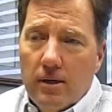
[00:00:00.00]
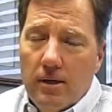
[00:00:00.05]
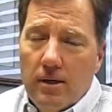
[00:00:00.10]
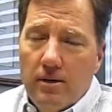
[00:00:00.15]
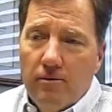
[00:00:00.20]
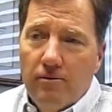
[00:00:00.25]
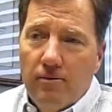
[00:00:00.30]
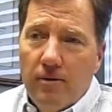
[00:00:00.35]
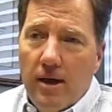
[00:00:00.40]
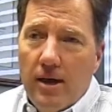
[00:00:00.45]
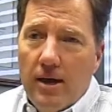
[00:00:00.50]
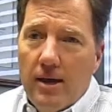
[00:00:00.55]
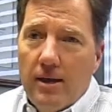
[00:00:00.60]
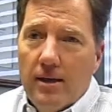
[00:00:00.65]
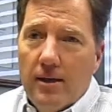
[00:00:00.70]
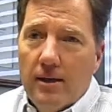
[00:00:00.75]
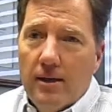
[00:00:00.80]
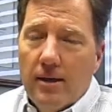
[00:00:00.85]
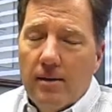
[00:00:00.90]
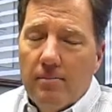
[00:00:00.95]
If a
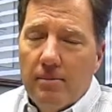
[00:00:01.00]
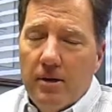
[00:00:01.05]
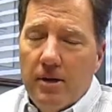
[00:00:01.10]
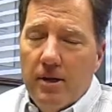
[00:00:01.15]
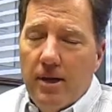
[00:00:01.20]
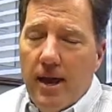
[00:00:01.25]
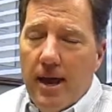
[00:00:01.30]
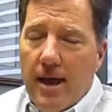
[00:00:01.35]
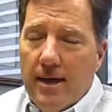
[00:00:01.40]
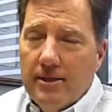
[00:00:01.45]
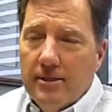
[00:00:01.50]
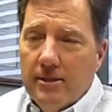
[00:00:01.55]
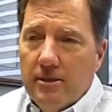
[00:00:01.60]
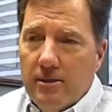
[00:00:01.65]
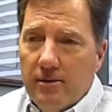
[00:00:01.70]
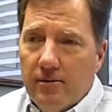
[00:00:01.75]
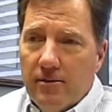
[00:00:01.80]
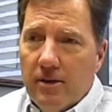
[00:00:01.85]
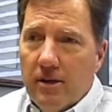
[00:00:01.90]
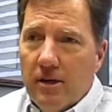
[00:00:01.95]
company has a
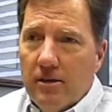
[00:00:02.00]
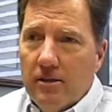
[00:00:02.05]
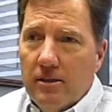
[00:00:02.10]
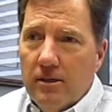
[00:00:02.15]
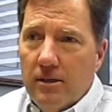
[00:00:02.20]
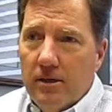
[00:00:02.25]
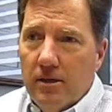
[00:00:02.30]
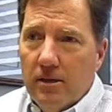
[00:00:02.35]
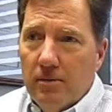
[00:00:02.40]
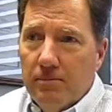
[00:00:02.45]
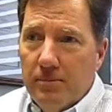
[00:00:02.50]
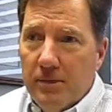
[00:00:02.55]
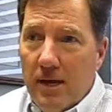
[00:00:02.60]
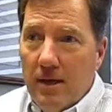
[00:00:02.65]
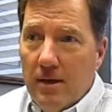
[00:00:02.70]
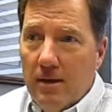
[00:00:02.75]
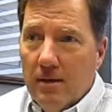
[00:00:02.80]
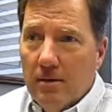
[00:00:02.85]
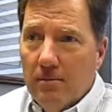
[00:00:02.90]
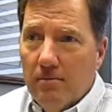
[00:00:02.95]
difficulty in
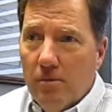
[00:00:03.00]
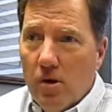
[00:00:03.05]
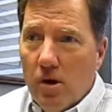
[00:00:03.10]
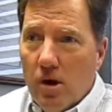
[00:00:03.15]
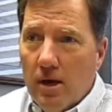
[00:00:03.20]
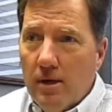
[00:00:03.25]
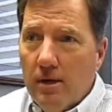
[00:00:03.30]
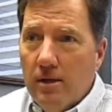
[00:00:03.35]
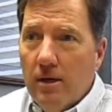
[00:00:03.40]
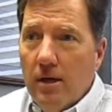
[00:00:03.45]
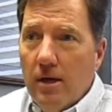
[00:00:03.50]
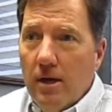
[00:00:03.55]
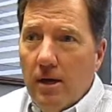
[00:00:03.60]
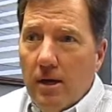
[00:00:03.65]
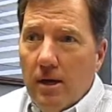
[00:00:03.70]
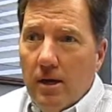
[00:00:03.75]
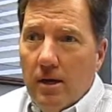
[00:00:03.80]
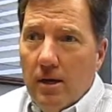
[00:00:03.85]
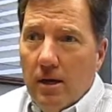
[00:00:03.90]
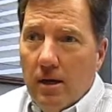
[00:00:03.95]
obtaining a bond,
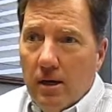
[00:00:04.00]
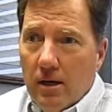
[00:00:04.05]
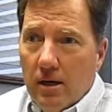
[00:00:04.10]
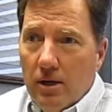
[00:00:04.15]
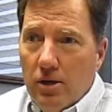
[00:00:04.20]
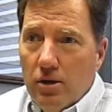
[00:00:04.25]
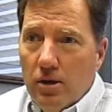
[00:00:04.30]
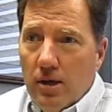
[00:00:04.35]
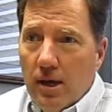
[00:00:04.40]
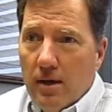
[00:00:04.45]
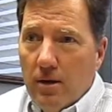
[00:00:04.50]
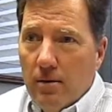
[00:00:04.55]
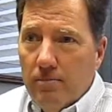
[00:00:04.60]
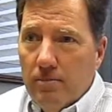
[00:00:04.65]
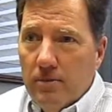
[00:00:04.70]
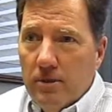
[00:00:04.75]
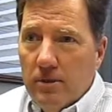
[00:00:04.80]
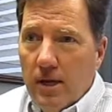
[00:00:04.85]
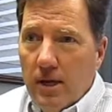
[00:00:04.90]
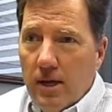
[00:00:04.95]
you can
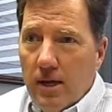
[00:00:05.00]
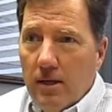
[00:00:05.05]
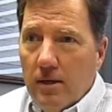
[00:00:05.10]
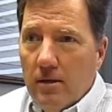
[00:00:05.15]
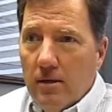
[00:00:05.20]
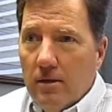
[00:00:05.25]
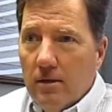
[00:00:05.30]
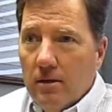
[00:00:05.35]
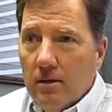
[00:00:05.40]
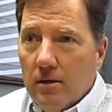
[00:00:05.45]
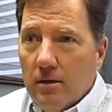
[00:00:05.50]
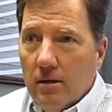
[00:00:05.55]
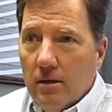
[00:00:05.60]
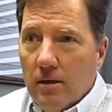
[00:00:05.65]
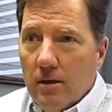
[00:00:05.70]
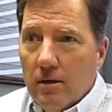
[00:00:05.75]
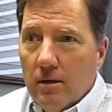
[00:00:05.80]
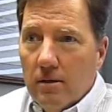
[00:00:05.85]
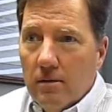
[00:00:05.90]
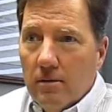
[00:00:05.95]
obtain,
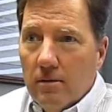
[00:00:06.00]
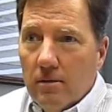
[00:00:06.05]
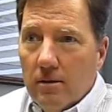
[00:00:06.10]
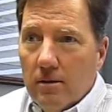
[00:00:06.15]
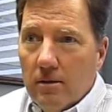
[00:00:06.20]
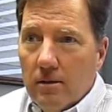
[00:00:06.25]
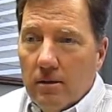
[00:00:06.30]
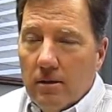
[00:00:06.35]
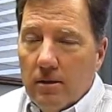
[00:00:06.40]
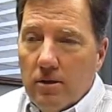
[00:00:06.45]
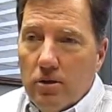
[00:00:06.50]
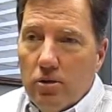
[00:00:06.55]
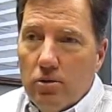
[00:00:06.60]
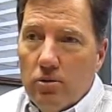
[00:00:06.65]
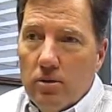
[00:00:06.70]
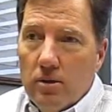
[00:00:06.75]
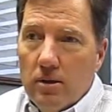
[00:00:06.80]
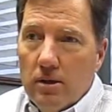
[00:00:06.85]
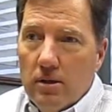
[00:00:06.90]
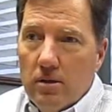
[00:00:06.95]

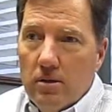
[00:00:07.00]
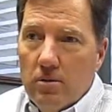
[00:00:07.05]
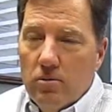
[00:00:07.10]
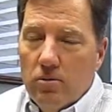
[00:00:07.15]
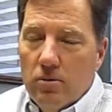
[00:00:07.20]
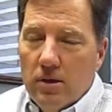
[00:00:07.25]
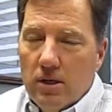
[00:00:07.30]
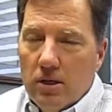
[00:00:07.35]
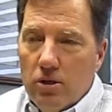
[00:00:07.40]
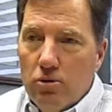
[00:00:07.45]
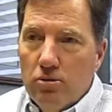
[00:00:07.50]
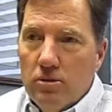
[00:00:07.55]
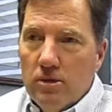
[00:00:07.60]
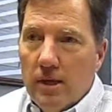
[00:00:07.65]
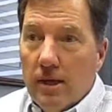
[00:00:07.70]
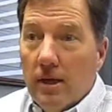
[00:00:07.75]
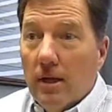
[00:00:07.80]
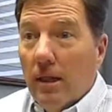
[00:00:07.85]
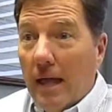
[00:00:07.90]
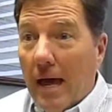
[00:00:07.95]
we can use
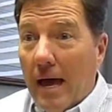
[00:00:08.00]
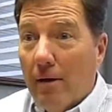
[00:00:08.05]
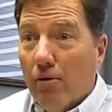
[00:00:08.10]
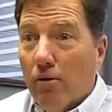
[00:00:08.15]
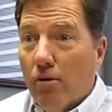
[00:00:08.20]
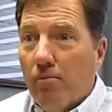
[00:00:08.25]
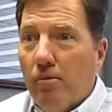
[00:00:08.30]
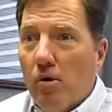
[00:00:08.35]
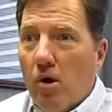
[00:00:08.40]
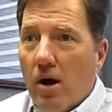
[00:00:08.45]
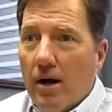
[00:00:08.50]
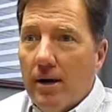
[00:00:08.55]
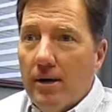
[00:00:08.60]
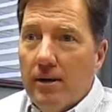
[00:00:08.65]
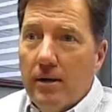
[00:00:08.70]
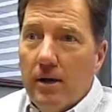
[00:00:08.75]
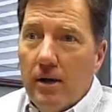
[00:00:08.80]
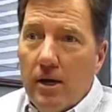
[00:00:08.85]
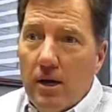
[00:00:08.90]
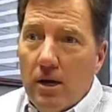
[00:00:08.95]
a collateral
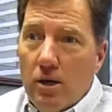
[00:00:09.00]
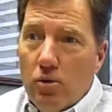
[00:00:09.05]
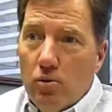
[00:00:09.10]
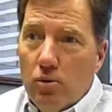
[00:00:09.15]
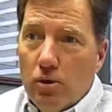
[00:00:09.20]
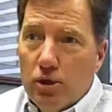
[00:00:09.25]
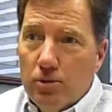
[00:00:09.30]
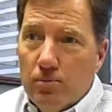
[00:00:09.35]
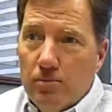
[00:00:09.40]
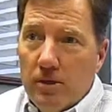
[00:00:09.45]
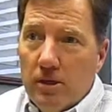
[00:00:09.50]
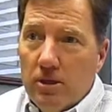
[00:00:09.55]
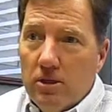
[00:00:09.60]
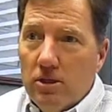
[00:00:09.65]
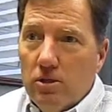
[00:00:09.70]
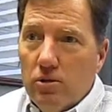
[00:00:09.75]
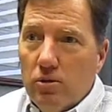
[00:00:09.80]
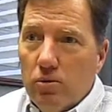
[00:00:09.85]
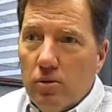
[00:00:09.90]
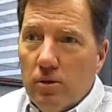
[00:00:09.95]
bond, which
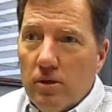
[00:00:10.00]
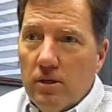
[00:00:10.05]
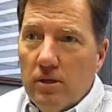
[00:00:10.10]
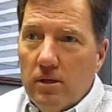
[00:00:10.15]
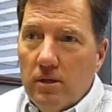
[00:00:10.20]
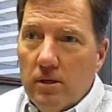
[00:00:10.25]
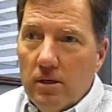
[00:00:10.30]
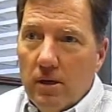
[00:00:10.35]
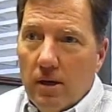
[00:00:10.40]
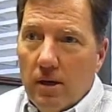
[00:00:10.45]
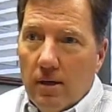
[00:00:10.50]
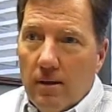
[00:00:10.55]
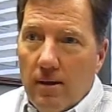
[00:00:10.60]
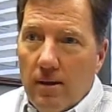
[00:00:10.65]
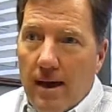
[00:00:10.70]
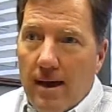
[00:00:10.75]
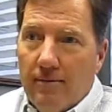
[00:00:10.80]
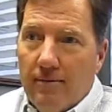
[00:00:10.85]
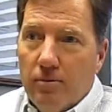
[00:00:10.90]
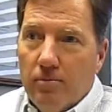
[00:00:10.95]
means you would
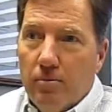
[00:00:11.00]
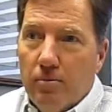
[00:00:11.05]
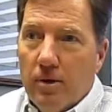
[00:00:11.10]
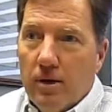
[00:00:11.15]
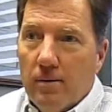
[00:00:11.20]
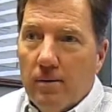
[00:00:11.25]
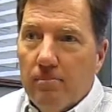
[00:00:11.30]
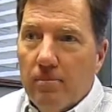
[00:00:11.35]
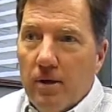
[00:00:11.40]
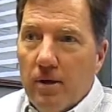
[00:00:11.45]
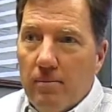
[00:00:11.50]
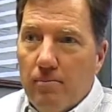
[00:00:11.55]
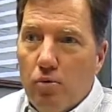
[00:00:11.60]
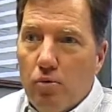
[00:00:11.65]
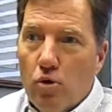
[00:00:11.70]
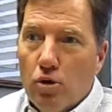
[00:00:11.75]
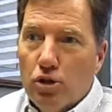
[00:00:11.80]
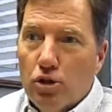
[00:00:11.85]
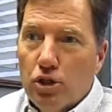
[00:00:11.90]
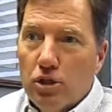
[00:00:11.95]
have to put up a
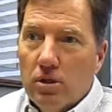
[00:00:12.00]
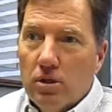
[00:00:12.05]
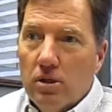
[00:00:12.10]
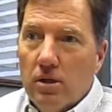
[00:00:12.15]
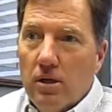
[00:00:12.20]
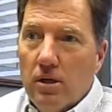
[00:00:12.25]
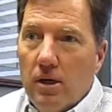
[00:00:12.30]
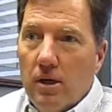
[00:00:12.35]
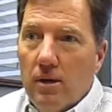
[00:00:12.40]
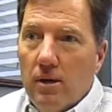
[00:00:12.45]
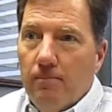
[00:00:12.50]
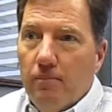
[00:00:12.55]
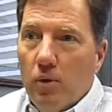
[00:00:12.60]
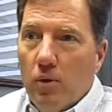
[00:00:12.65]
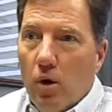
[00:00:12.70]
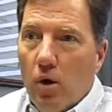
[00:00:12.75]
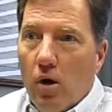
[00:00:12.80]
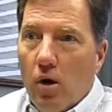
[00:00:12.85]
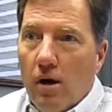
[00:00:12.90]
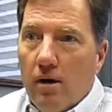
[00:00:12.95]
portion
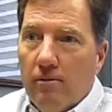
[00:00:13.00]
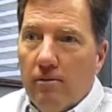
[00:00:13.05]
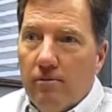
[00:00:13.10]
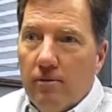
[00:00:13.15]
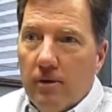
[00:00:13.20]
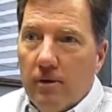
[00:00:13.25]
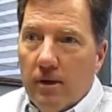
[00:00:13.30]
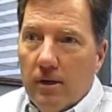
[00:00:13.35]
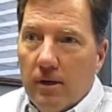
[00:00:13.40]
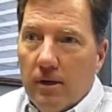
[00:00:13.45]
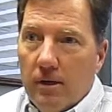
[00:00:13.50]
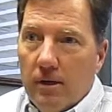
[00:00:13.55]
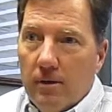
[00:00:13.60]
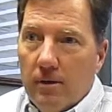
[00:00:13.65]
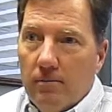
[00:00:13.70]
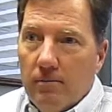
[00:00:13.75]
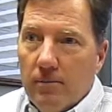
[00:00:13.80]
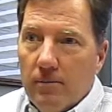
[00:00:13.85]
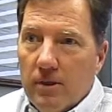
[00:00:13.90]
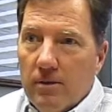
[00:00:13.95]
of
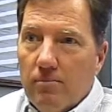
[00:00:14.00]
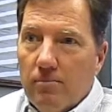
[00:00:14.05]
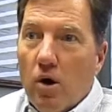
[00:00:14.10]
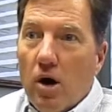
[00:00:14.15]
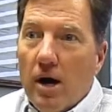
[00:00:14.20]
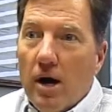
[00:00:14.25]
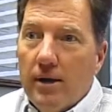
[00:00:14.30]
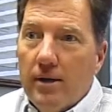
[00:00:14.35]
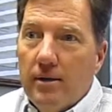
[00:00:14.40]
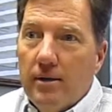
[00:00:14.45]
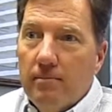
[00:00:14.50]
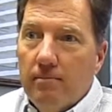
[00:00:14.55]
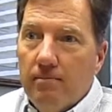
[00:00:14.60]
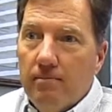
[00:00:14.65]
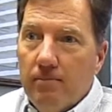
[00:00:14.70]
the bond